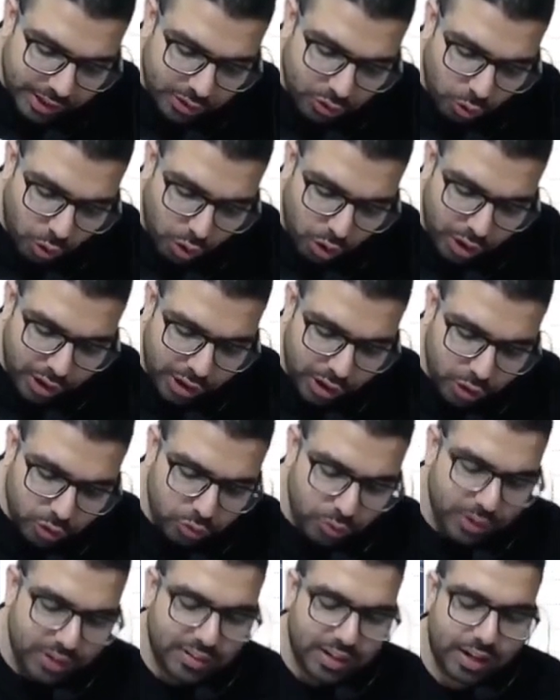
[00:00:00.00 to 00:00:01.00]
old dues
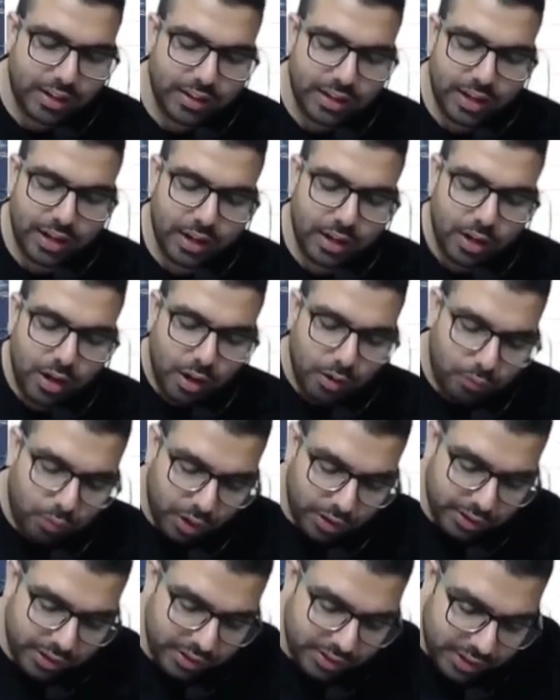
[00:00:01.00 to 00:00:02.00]
which are there for
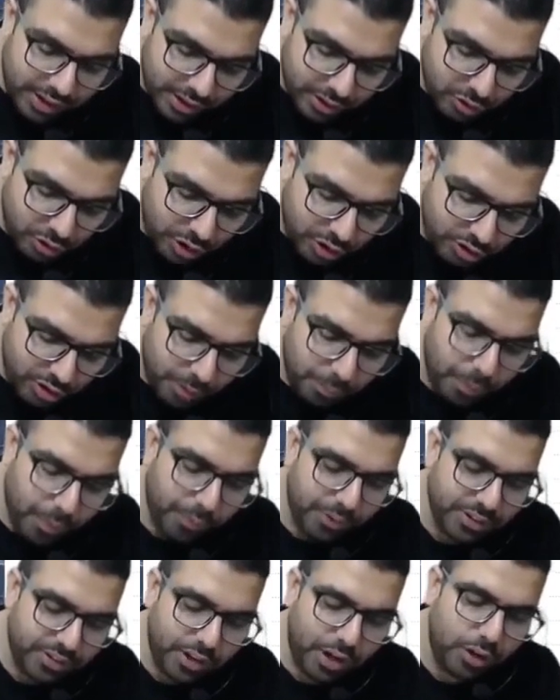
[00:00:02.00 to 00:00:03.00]
this the resolution
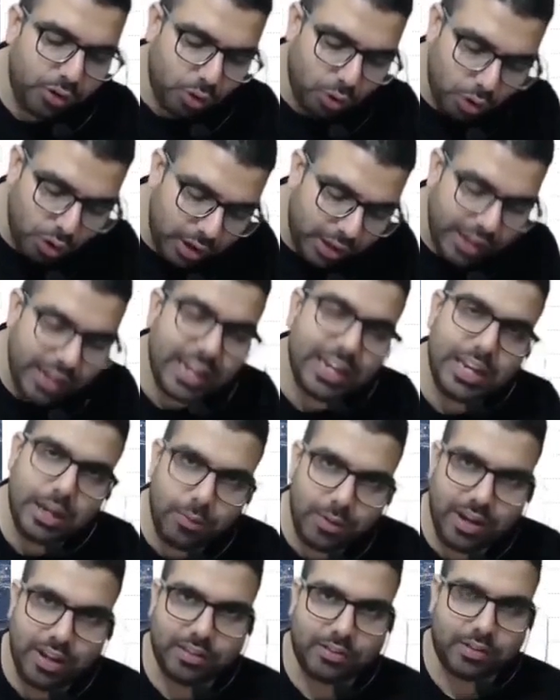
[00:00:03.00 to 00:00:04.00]
professional told
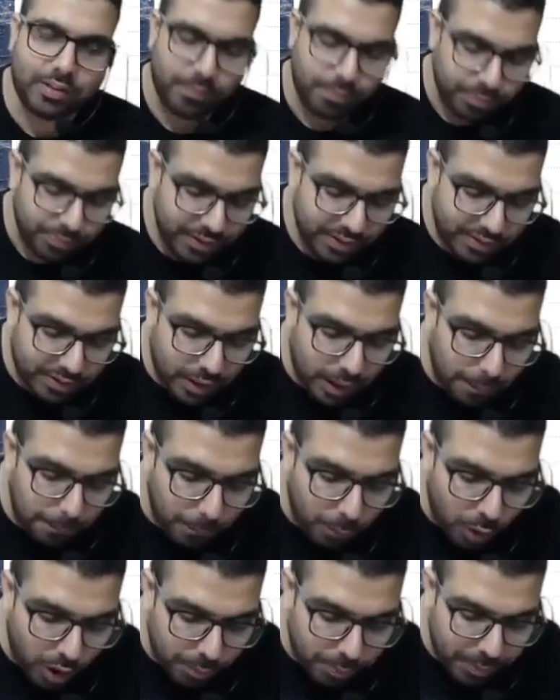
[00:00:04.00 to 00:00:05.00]
anyways this
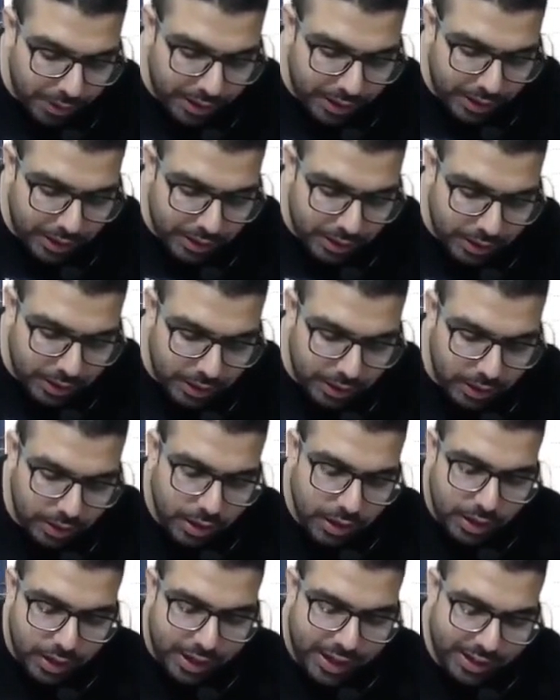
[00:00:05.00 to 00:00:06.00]
corporate debtor
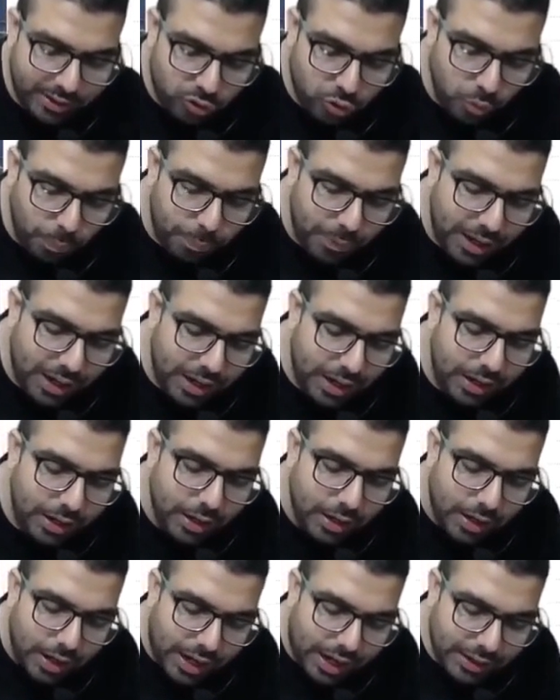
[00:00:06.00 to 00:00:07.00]
has to pay
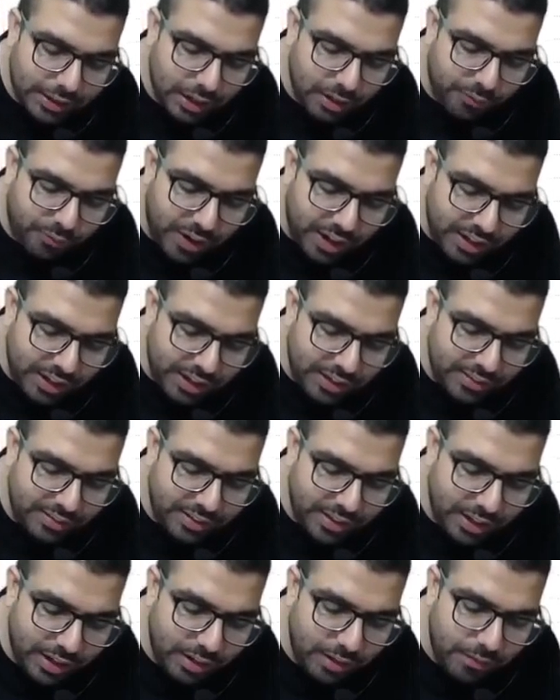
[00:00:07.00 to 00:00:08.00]
other
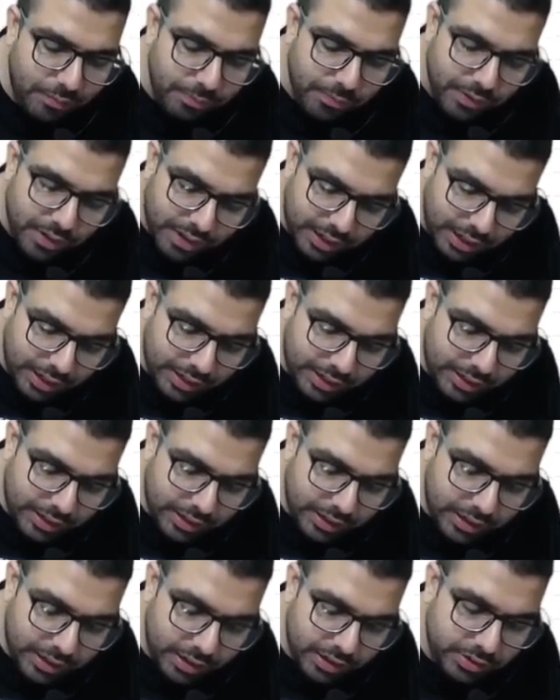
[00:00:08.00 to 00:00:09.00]
financial
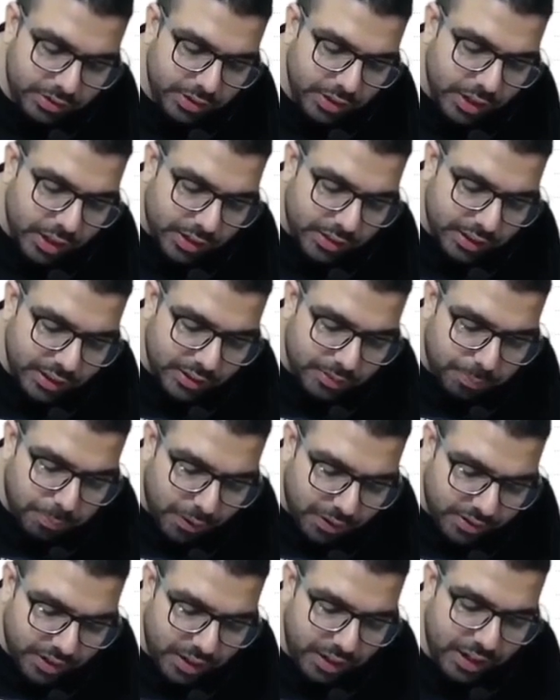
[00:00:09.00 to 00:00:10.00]
creditors this
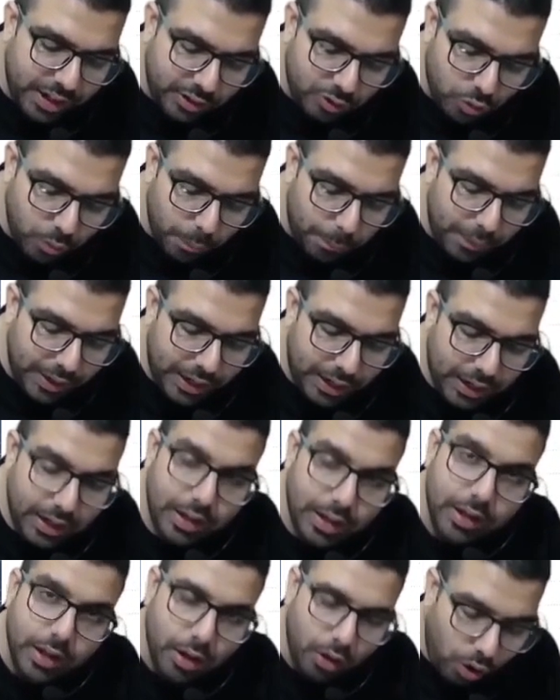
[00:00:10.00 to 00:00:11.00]
person has to pay
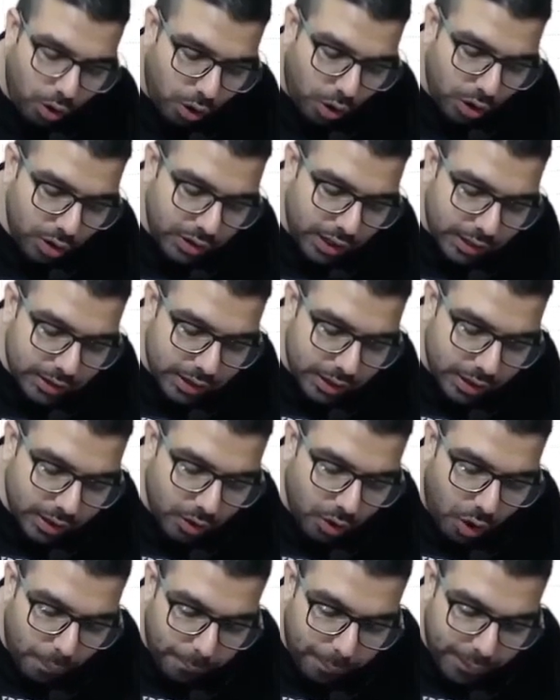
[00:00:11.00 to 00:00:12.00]
all the other
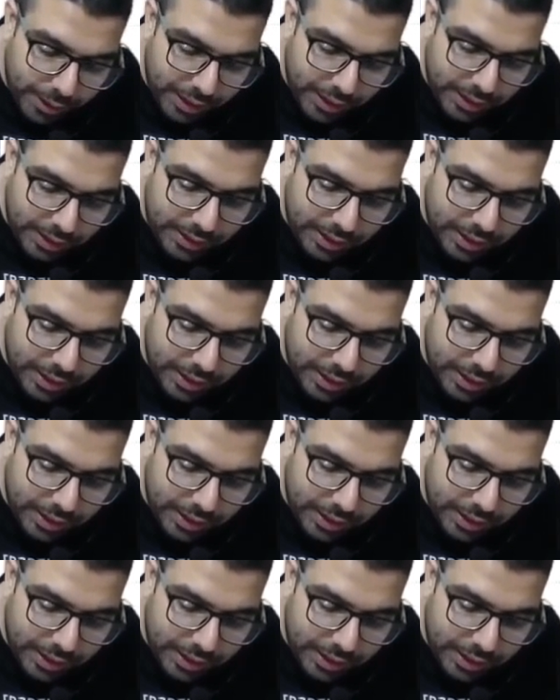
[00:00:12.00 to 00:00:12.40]
operating